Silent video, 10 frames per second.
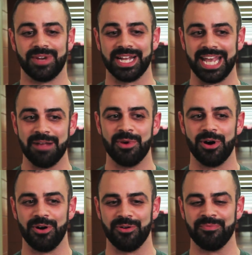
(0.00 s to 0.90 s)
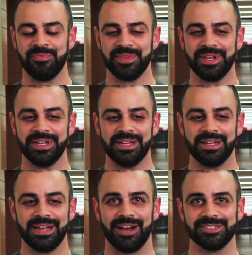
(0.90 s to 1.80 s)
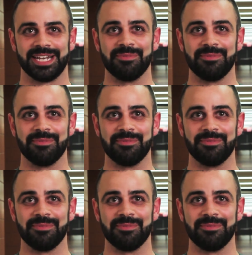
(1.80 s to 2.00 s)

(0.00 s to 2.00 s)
when I came home, I was like,